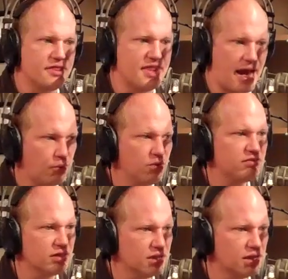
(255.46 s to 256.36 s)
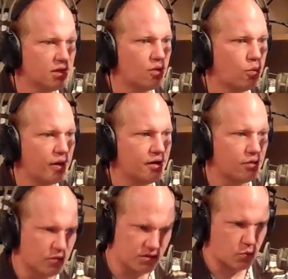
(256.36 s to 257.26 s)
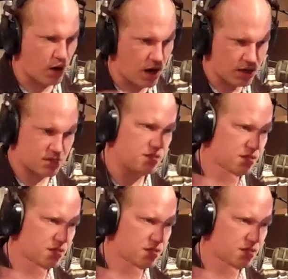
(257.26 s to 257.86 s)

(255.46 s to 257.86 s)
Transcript: That was a little weird with the rocks